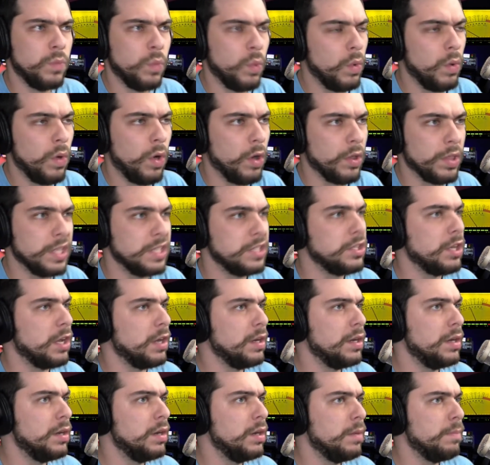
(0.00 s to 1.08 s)
all of a
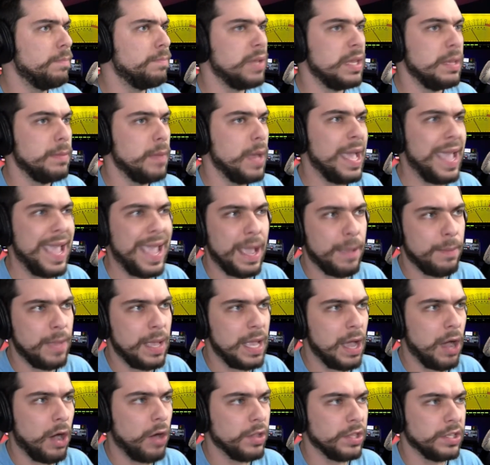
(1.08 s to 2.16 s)
sudden
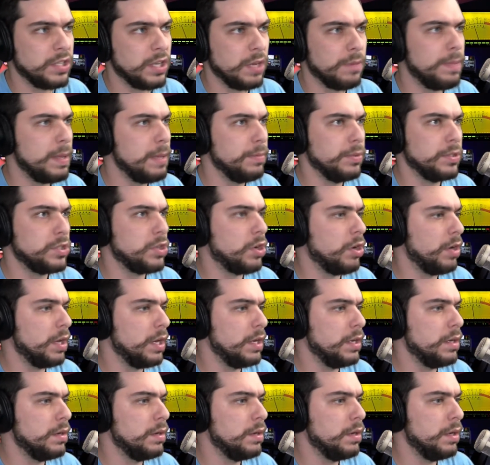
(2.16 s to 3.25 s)
people
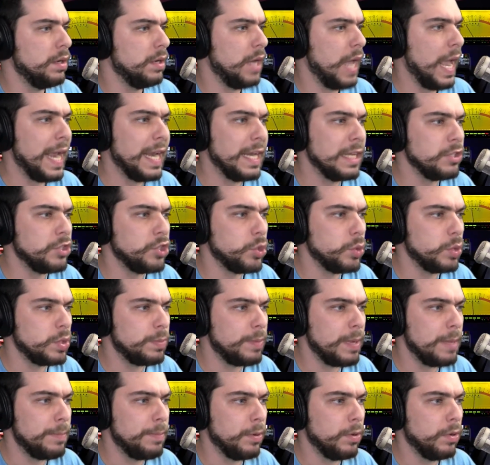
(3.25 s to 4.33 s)
started hating Jewish
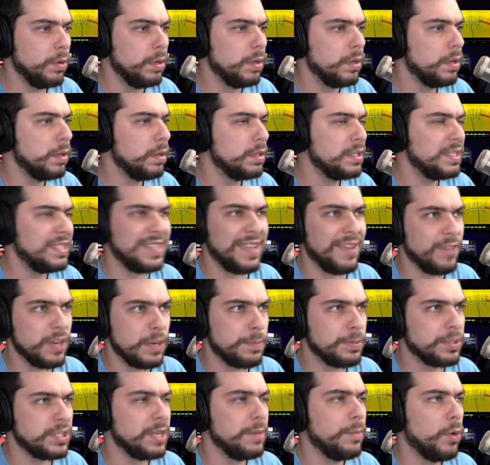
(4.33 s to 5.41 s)
people
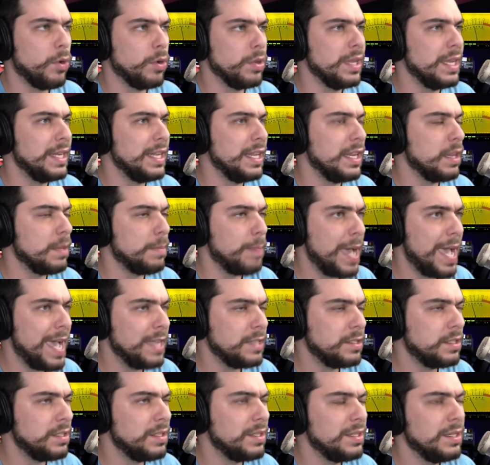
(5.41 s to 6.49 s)
70% more than they did in the
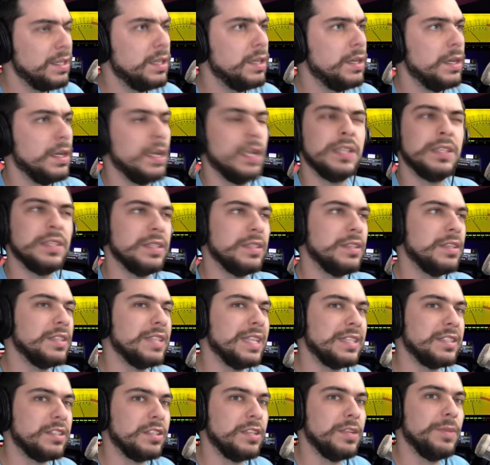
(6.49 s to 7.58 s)
past. Doesn't
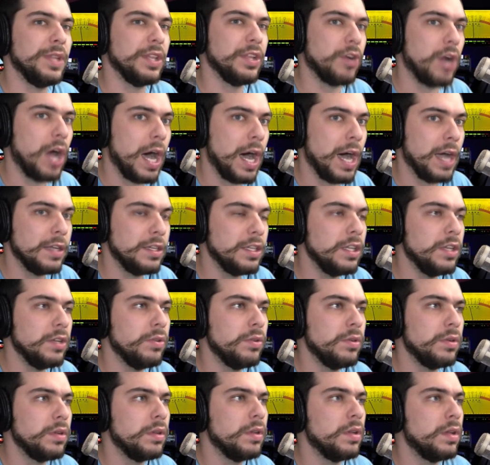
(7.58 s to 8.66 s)
that just seem a little odd to
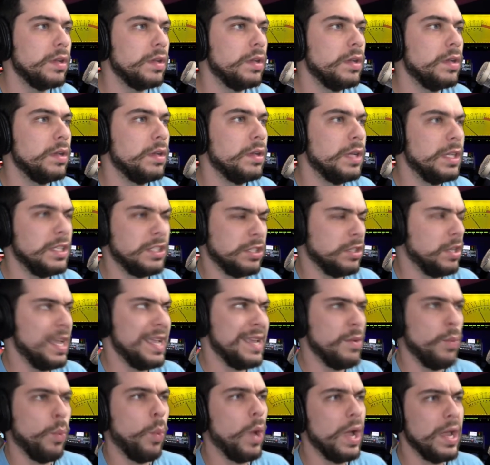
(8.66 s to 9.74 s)
you? It just
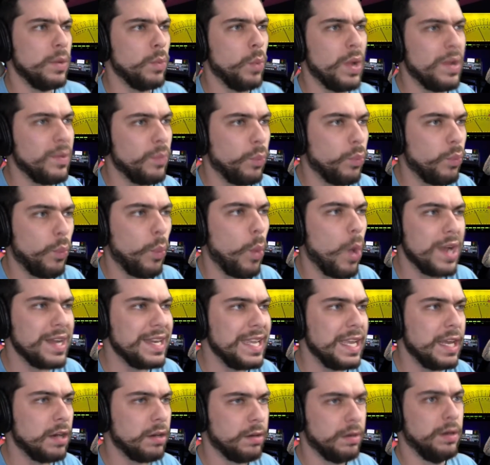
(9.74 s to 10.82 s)
in 1
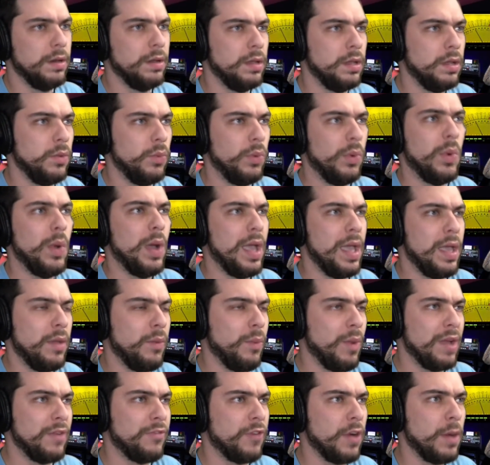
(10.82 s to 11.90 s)
year,
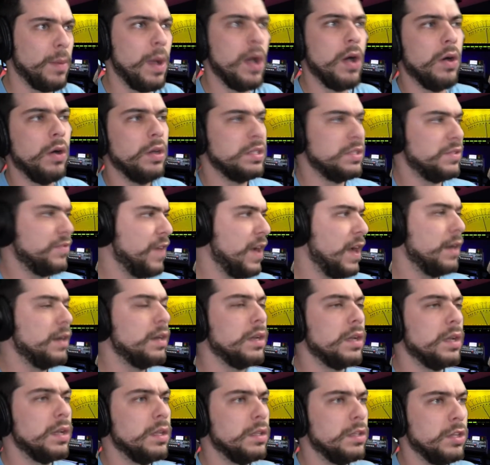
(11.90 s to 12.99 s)
it went from, oh, it's fine,
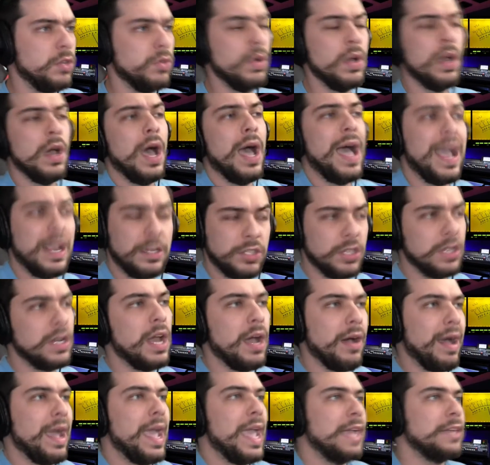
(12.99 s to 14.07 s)
to actually
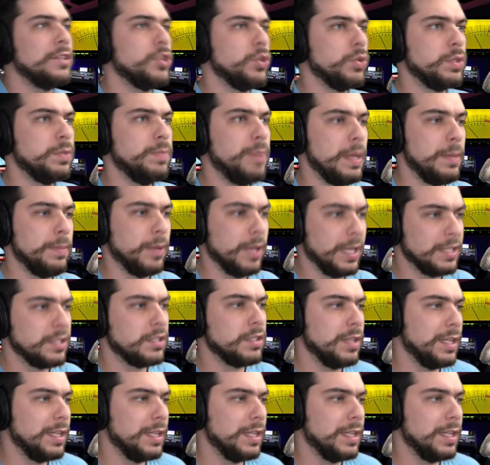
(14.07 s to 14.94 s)
no, I hate Jewish people. Let's